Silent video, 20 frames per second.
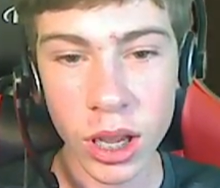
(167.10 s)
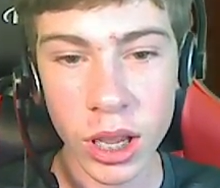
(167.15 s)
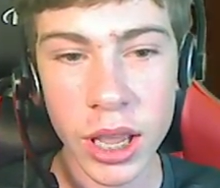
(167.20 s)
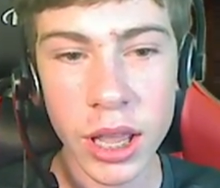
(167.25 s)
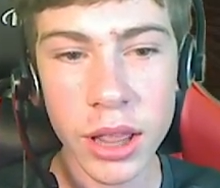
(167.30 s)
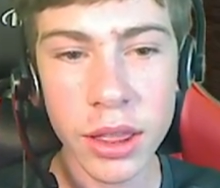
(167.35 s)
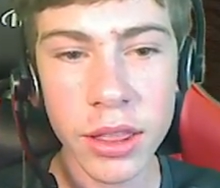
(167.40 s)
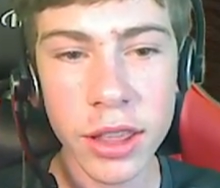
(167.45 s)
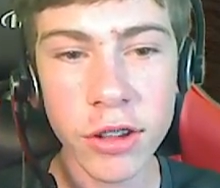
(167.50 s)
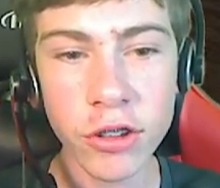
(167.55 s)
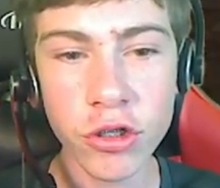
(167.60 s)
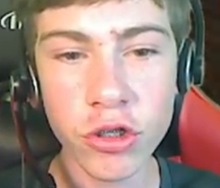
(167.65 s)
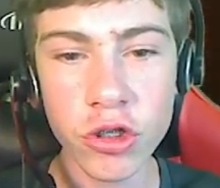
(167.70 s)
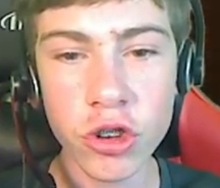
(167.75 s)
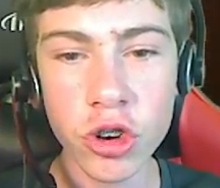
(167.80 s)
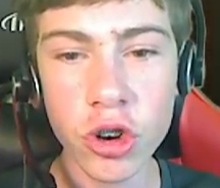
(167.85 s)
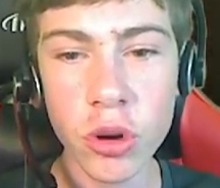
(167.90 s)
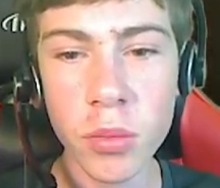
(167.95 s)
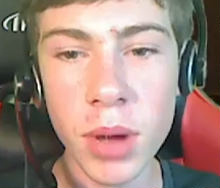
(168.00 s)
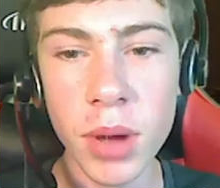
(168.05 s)
In this
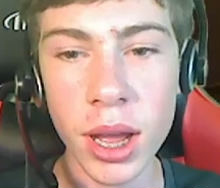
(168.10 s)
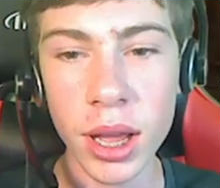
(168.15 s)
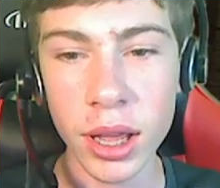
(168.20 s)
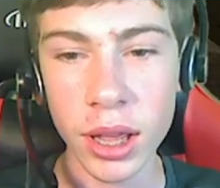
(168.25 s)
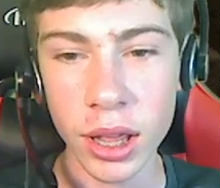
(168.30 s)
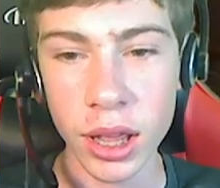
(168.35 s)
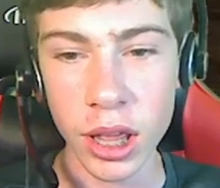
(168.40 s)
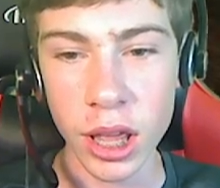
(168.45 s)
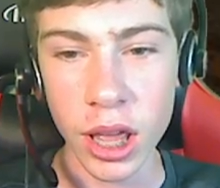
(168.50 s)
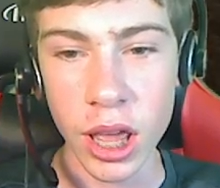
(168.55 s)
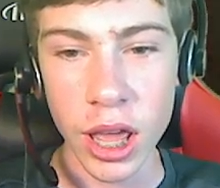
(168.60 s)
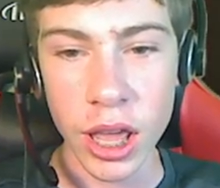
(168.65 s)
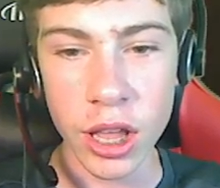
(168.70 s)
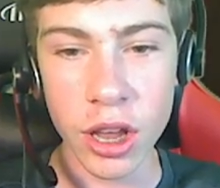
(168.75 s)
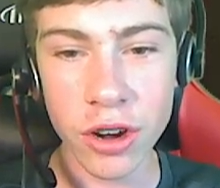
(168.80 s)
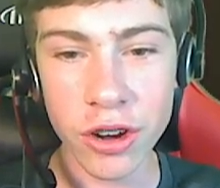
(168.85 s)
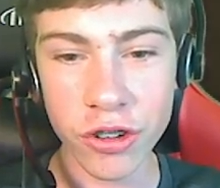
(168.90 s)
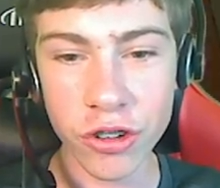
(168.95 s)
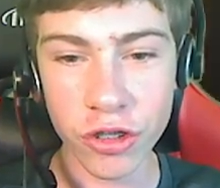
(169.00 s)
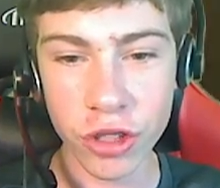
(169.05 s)
room.
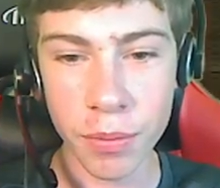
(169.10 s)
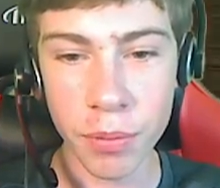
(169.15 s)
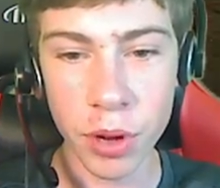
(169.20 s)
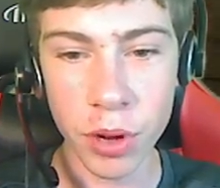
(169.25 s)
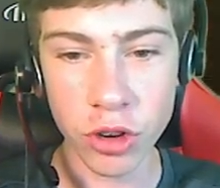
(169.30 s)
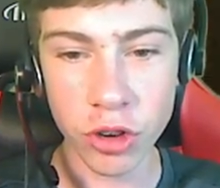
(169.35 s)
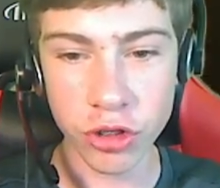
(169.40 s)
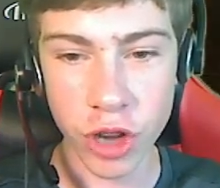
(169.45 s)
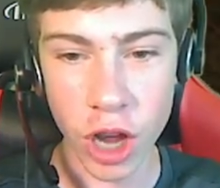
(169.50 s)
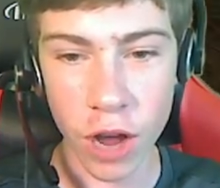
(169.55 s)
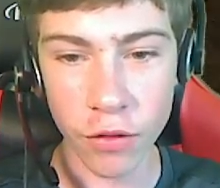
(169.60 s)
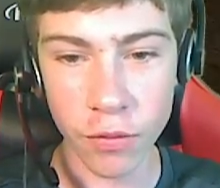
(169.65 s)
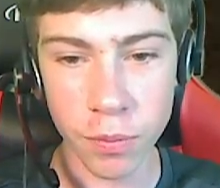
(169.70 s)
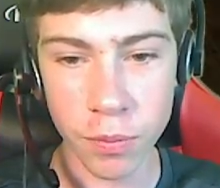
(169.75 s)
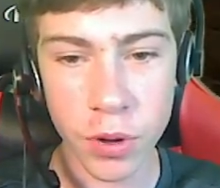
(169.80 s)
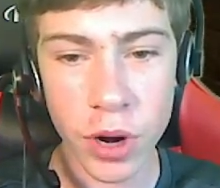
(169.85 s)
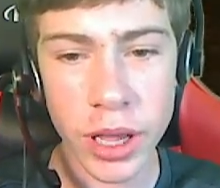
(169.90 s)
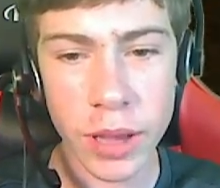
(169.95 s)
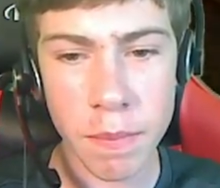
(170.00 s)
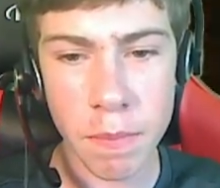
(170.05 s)
Here, just the bookshelf,
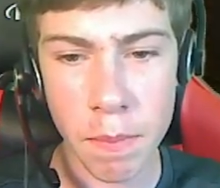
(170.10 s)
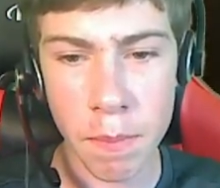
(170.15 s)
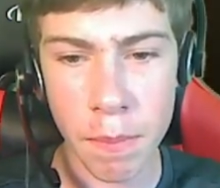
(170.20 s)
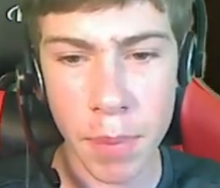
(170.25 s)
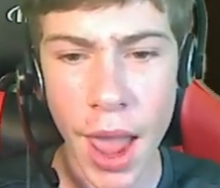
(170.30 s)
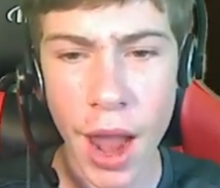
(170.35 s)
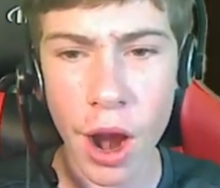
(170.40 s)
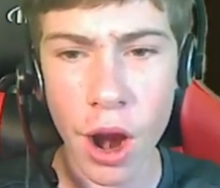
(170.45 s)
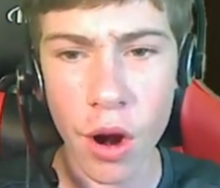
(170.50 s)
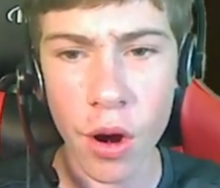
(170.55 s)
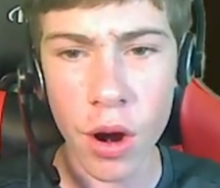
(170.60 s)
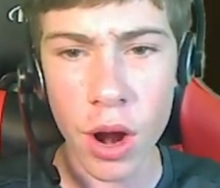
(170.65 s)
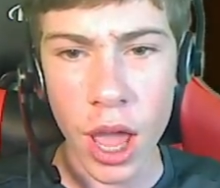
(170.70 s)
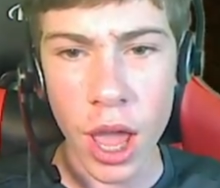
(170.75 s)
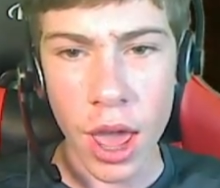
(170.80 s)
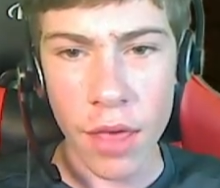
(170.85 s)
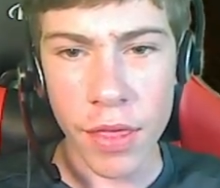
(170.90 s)
pretty bare.